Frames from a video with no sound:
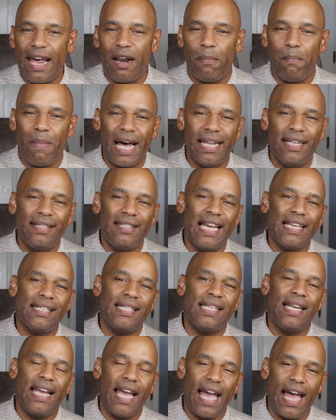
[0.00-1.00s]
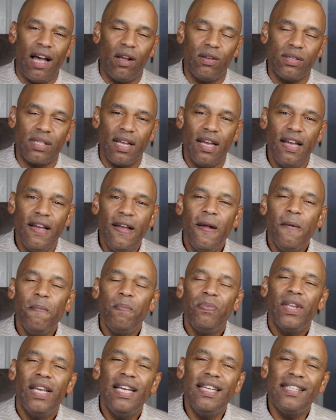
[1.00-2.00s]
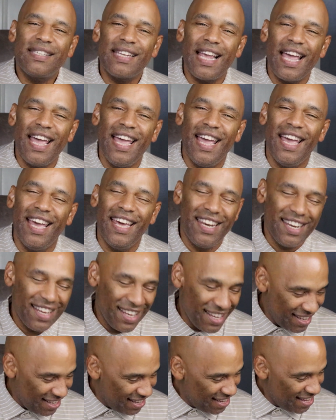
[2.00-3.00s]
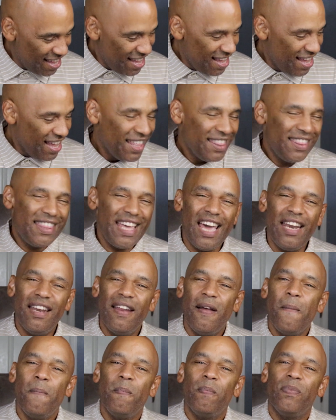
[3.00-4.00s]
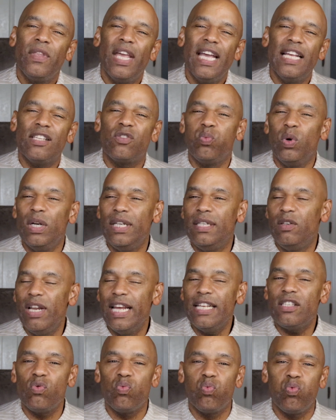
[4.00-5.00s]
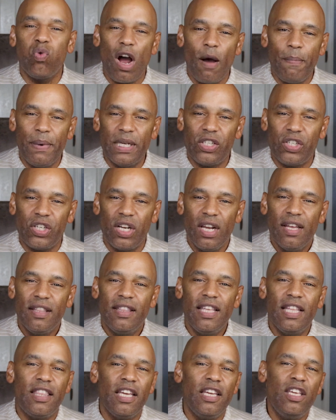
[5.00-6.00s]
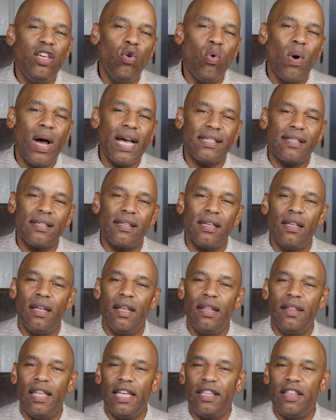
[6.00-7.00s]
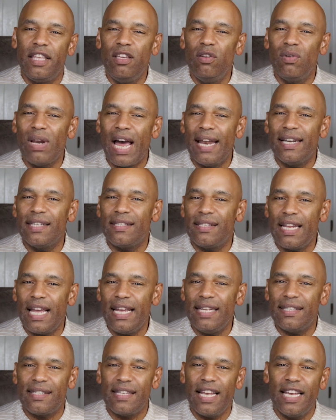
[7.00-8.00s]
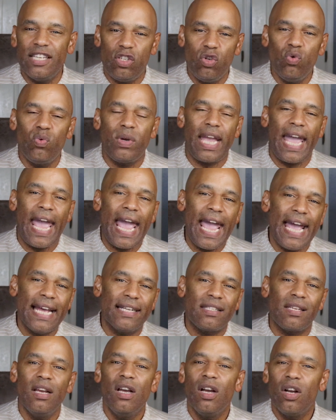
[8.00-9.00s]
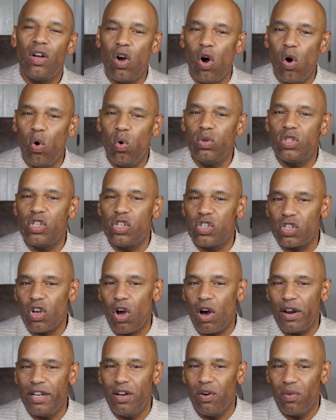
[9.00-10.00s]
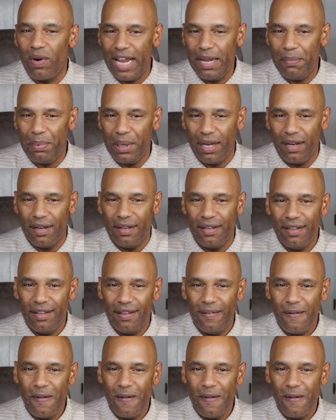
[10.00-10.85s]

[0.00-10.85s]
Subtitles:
had him by the testicles, he said that it's rubbish that the United States says you can't go to Saudi Arabia.